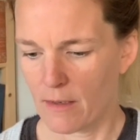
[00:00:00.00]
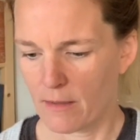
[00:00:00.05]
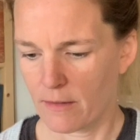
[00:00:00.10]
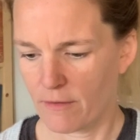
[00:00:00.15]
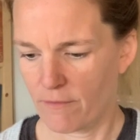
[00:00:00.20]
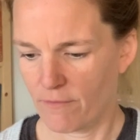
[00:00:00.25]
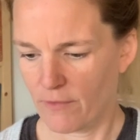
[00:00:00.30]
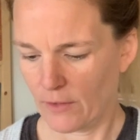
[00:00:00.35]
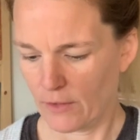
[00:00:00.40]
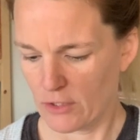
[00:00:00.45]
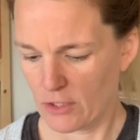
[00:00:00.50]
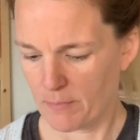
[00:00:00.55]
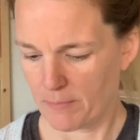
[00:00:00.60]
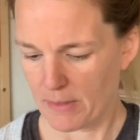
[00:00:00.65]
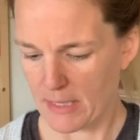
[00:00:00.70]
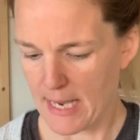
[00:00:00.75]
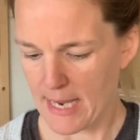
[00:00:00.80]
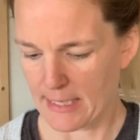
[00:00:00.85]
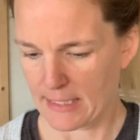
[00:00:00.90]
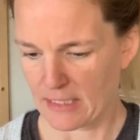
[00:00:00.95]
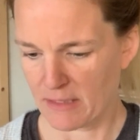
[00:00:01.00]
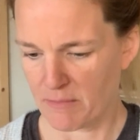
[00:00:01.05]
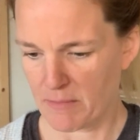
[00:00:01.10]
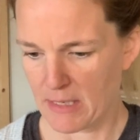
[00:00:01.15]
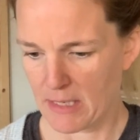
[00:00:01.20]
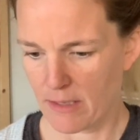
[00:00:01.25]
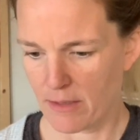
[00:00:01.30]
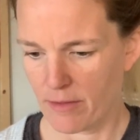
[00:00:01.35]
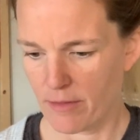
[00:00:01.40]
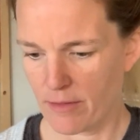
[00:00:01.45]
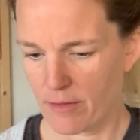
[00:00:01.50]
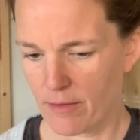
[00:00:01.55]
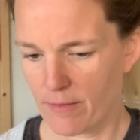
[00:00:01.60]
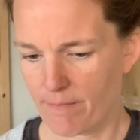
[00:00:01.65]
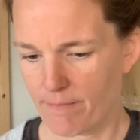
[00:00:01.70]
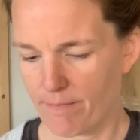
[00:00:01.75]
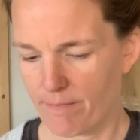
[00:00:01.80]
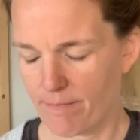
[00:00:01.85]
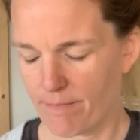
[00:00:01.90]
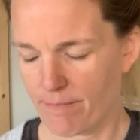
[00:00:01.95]
The Village Blacksmith.
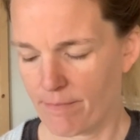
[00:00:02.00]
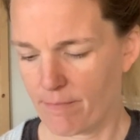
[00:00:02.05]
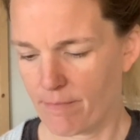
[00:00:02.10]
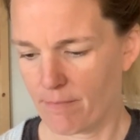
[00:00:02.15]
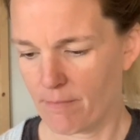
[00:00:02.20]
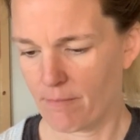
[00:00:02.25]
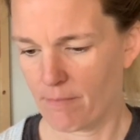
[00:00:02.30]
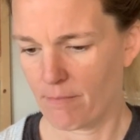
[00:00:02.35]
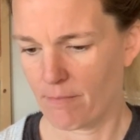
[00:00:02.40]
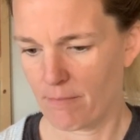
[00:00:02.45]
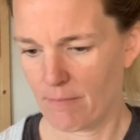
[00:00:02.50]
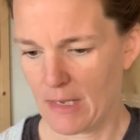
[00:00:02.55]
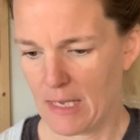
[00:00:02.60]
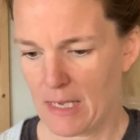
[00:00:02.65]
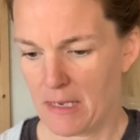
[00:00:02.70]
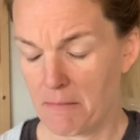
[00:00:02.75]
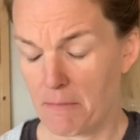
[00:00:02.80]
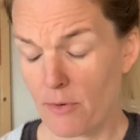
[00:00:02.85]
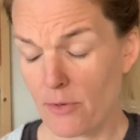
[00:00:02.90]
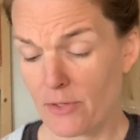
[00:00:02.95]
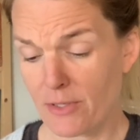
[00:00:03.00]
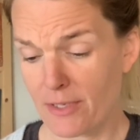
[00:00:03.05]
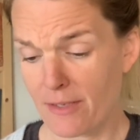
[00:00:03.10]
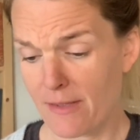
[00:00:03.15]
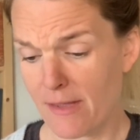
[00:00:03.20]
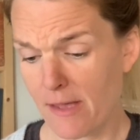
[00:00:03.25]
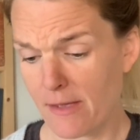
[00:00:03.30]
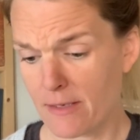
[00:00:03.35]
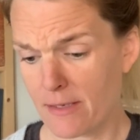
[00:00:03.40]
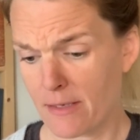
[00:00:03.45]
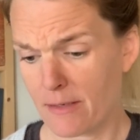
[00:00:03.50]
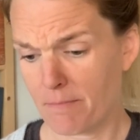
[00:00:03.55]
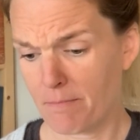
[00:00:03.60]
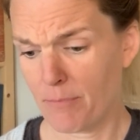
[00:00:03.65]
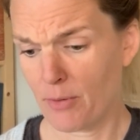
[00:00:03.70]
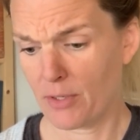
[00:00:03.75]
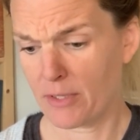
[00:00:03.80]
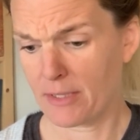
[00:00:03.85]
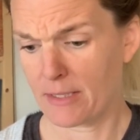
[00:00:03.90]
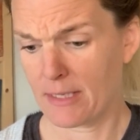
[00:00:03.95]
Most of this
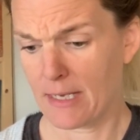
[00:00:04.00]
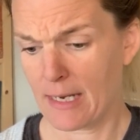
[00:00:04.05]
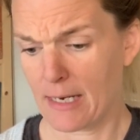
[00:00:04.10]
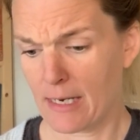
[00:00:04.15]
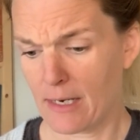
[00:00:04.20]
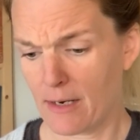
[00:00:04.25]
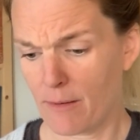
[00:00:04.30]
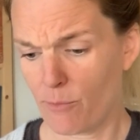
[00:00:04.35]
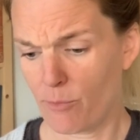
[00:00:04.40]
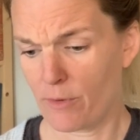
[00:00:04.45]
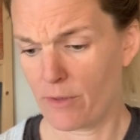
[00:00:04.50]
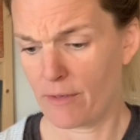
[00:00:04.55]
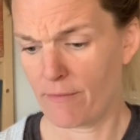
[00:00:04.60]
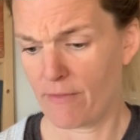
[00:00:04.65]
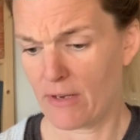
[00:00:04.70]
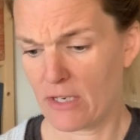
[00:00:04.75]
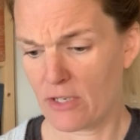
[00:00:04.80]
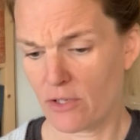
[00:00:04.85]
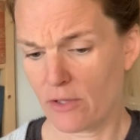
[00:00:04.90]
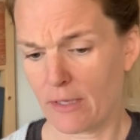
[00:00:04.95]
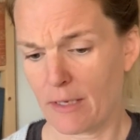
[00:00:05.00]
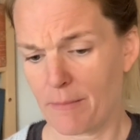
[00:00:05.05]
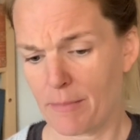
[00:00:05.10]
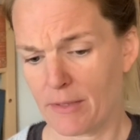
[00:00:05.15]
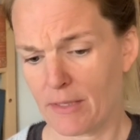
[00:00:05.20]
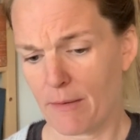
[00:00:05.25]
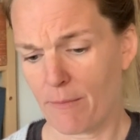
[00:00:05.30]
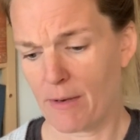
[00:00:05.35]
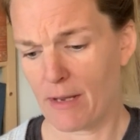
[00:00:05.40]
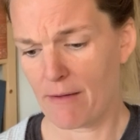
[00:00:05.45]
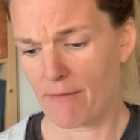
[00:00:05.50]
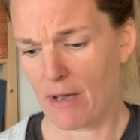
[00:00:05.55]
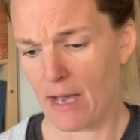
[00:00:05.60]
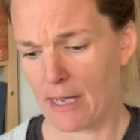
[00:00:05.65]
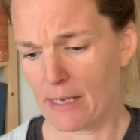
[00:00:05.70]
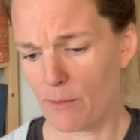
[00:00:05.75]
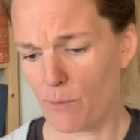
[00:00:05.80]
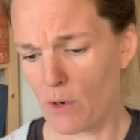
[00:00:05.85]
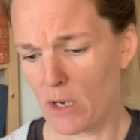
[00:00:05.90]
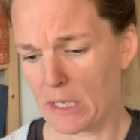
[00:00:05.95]
book is taken up with Evangeline, but then we have
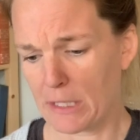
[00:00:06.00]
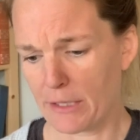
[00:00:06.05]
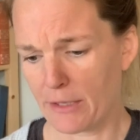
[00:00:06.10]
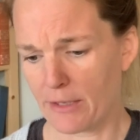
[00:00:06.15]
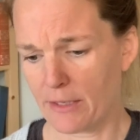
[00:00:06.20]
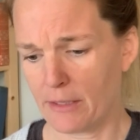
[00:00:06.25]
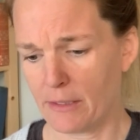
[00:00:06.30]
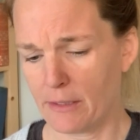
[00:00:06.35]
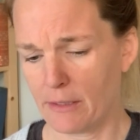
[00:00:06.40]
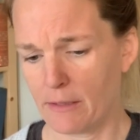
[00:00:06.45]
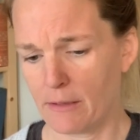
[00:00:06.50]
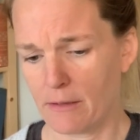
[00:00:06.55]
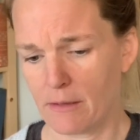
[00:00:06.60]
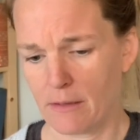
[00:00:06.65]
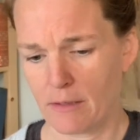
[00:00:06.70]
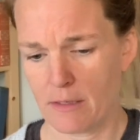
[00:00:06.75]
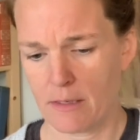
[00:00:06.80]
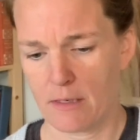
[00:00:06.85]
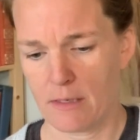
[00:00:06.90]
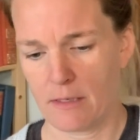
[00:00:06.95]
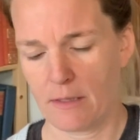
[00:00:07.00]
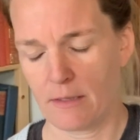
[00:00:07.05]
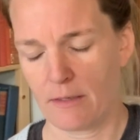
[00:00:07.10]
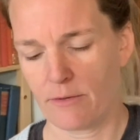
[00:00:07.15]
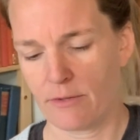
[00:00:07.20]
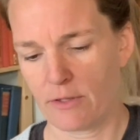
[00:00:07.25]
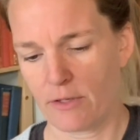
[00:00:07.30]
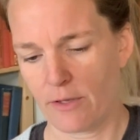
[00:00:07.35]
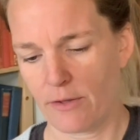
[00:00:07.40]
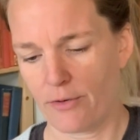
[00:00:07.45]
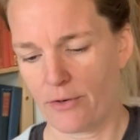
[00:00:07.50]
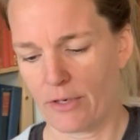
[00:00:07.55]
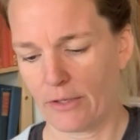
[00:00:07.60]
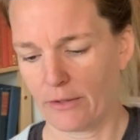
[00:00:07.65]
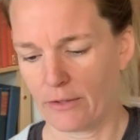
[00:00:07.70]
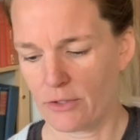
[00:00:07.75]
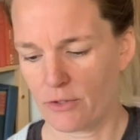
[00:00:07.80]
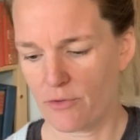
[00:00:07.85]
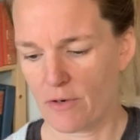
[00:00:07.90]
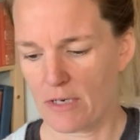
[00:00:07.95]
Hiawatha. There's another
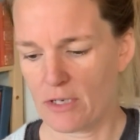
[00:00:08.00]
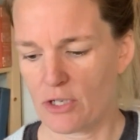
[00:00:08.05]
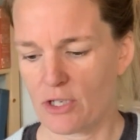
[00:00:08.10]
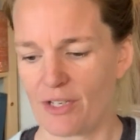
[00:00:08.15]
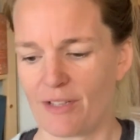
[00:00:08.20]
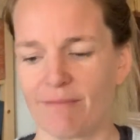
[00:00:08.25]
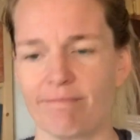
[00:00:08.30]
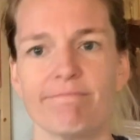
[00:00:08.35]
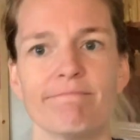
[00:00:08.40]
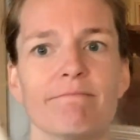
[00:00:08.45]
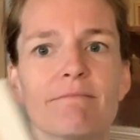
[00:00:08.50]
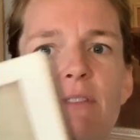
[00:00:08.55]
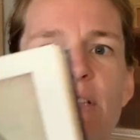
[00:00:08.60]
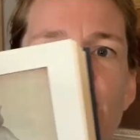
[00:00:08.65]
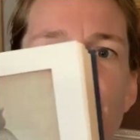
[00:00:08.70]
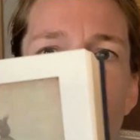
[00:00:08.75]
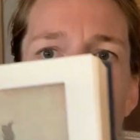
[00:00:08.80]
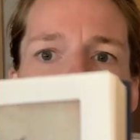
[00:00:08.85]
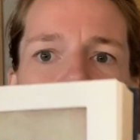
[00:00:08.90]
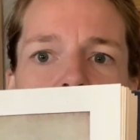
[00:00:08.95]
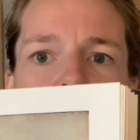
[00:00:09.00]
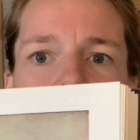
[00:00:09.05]
illustration. Look at that.